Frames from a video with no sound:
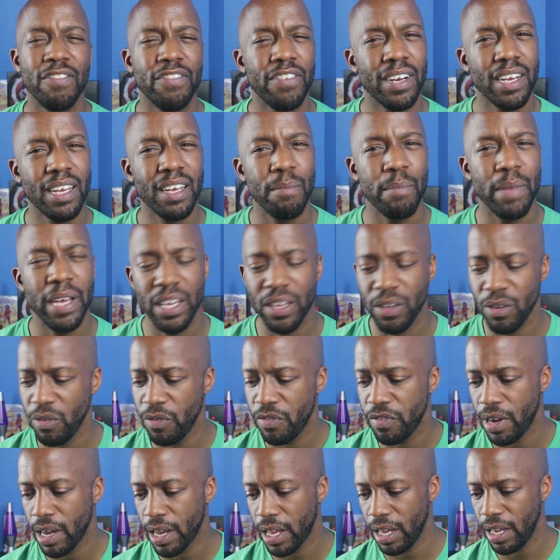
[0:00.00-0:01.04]
fucking make you
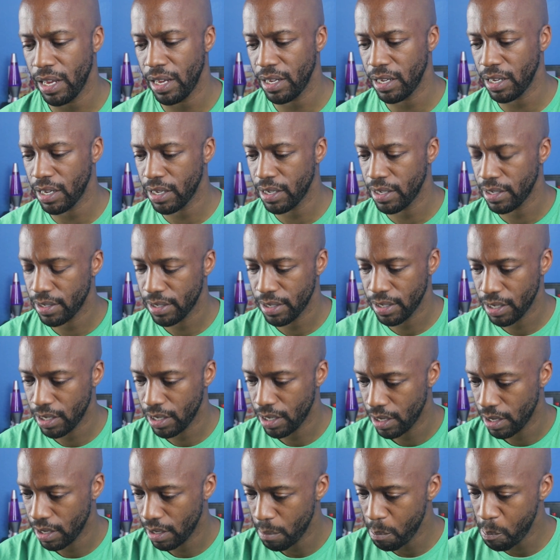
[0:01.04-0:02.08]
fucking
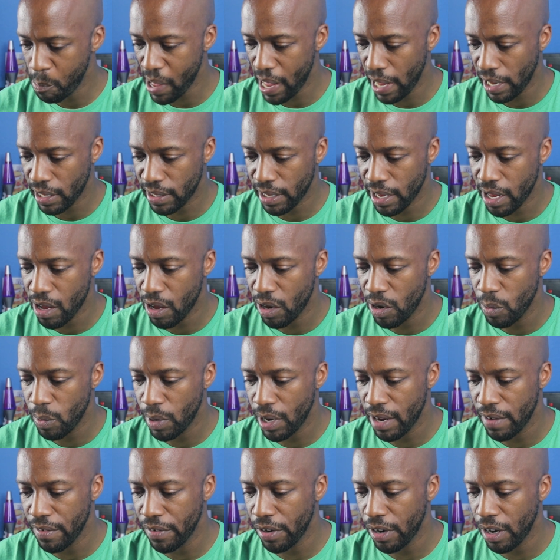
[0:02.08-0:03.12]
back down or
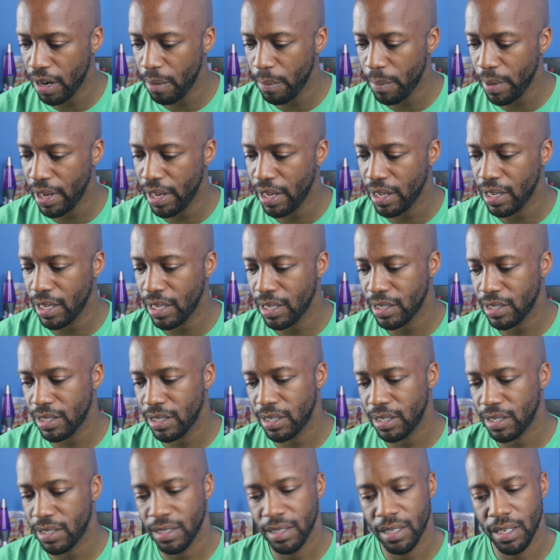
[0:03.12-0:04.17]
whatever. You know what I mean? Like,
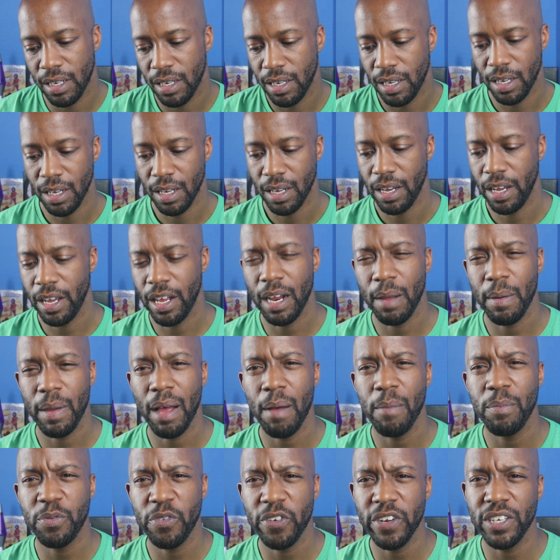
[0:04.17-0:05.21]
you know,
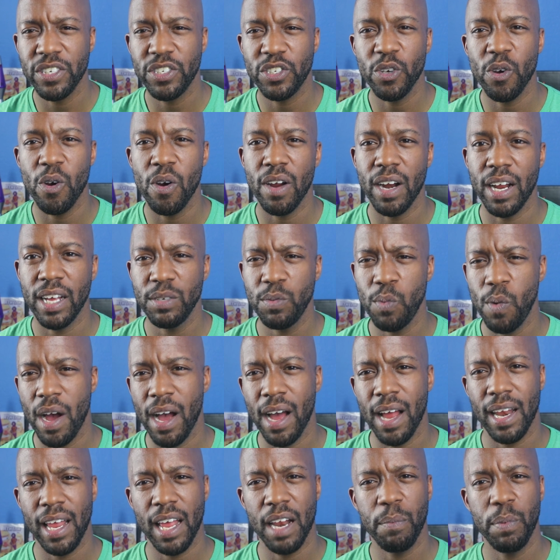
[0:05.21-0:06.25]
I'm pretty sure that's why
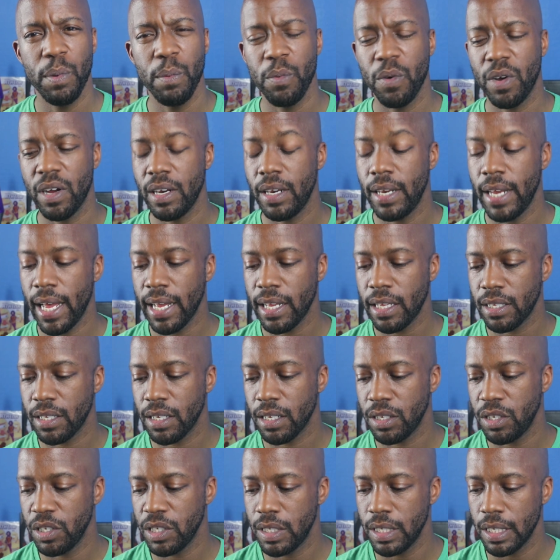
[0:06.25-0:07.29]
a lot of people
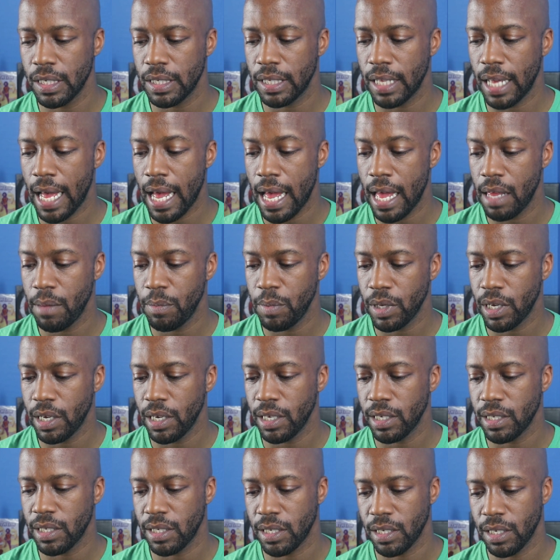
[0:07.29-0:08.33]
connect to 6ix9ine
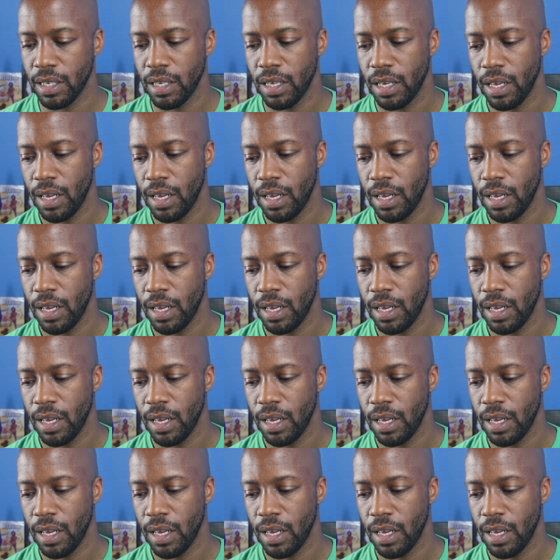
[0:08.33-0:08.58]
because